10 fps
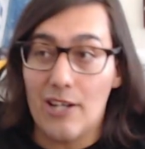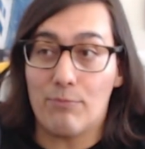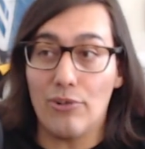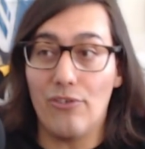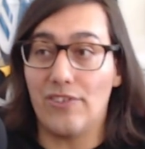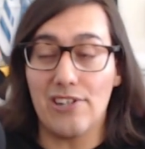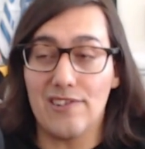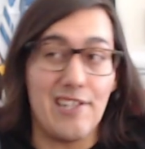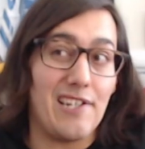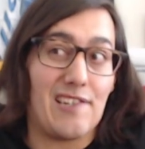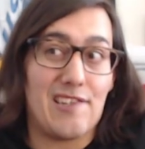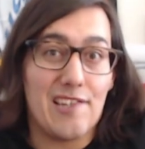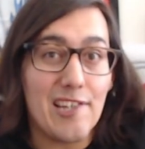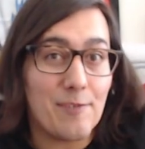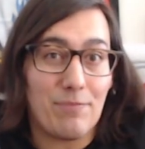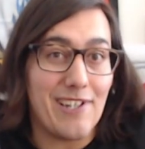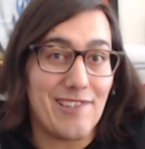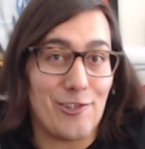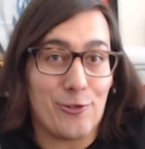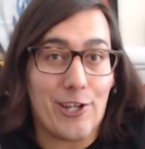bro, there's like six
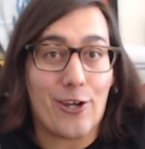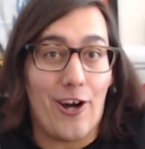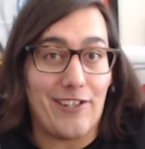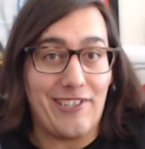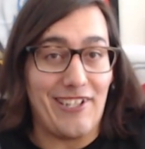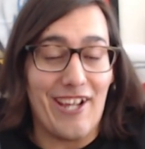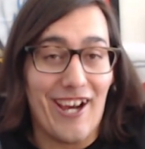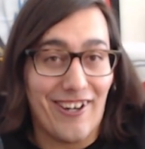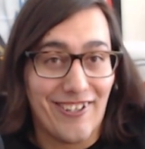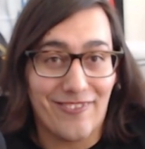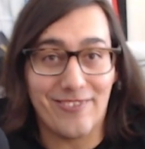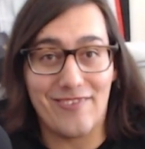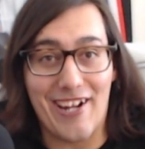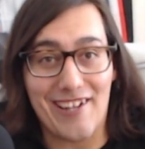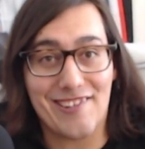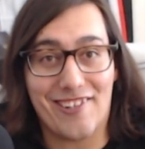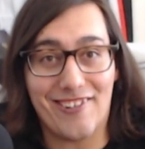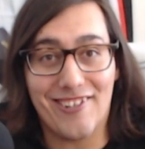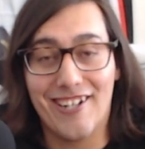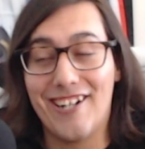places you get content now from NASCAR,
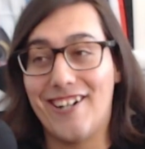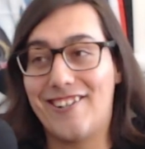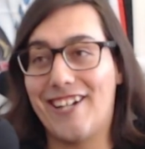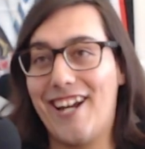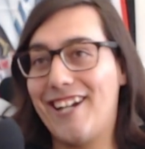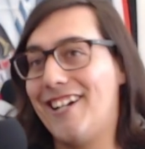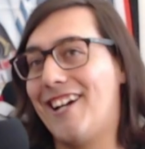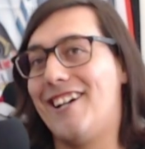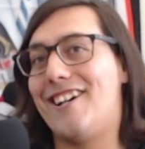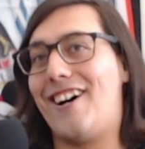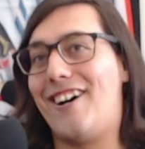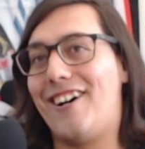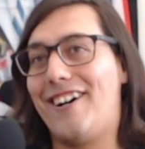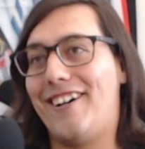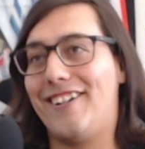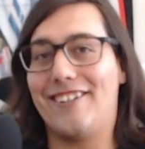okay? Uh,